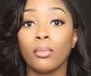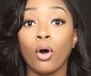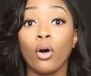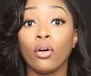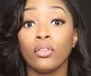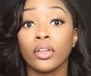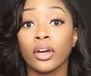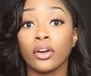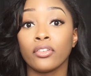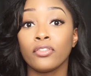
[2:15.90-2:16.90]
all
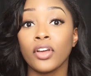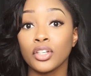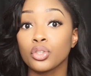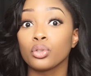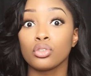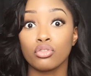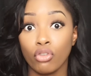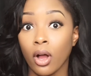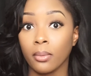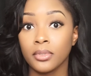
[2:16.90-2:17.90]
their facial
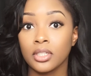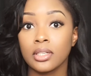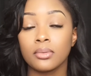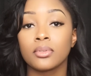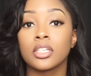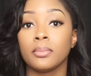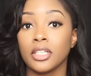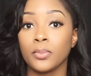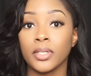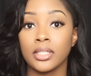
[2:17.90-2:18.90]
scrubs, to
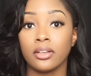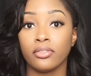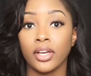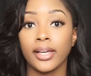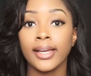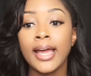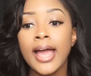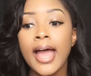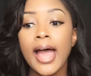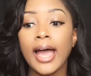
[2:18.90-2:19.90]
be specific.
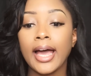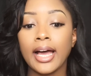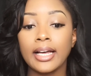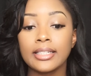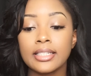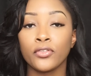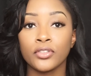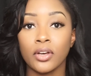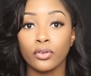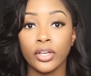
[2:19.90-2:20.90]
And
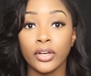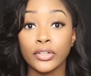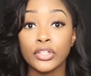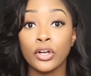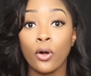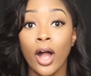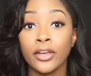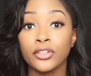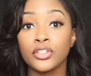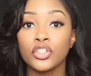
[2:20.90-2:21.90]
several years ago, I
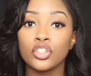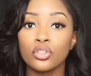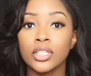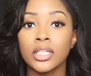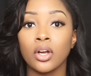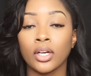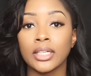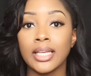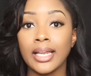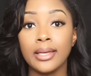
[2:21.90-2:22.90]
used to use it on
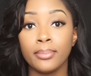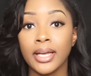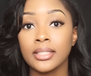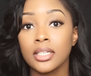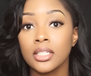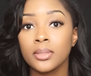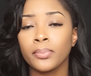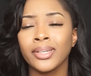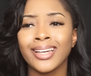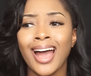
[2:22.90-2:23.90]
a daily basis,
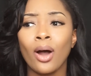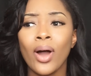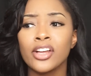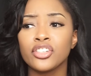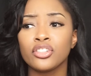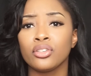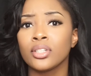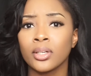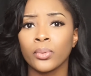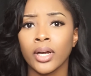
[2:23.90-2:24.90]
but now I just
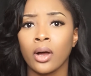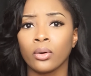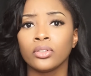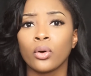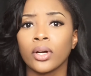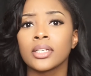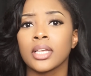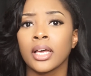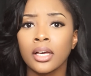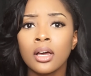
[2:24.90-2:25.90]
use it when I'll notice,
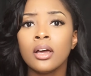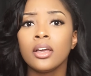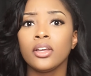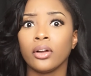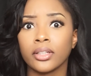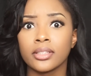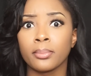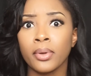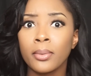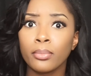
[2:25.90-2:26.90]
like, there's
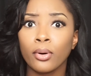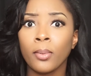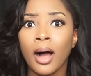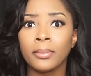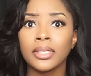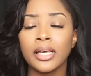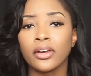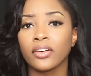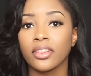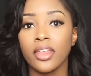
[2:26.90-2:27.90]
a pimple popping
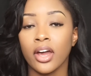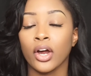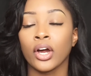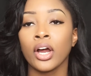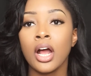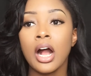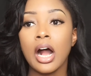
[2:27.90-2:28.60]
here and there.